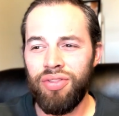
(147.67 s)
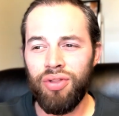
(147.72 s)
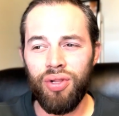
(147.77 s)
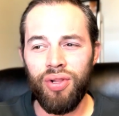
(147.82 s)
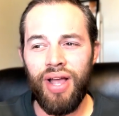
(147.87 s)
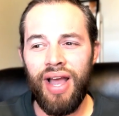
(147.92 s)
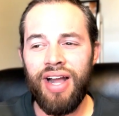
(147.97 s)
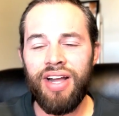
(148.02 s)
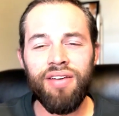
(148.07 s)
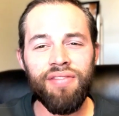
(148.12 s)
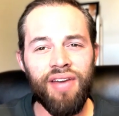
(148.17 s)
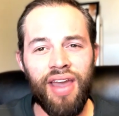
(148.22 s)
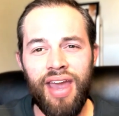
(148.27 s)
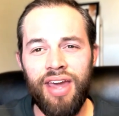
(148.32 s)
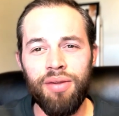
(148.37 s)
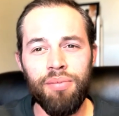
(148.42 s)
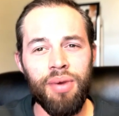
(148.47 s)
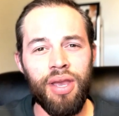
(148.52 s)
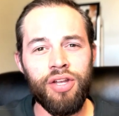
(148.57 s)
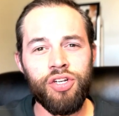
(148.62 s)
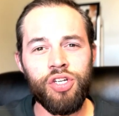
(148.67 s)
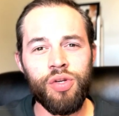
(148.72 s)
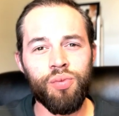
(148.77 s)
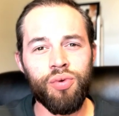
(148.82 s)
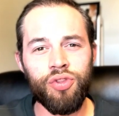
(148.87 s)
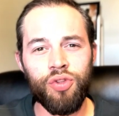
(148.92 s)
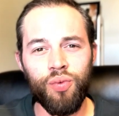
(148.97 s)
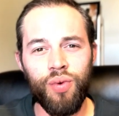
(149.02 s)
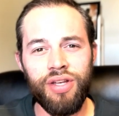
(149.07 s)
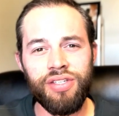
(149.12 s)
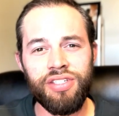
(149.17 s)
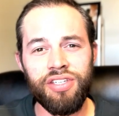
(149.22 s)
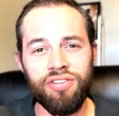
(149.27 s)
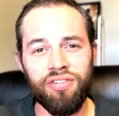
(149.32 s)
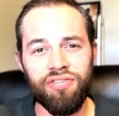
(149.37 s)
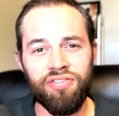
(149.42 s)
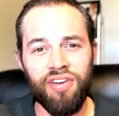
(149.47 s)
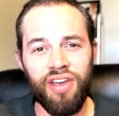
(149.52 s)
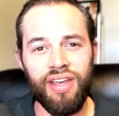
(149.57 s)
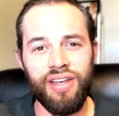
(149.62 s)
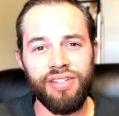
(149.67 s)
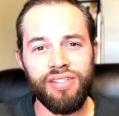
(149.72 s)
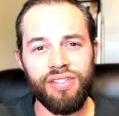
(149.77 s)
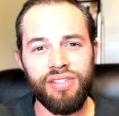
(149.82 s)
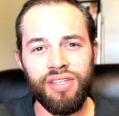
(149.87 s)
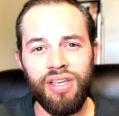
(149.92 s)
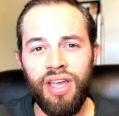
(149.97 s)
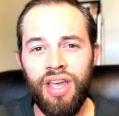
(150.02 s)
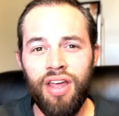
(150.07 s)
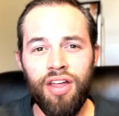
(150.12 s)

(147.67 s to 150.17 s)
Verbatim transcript: the lack of animation with the rest of the face.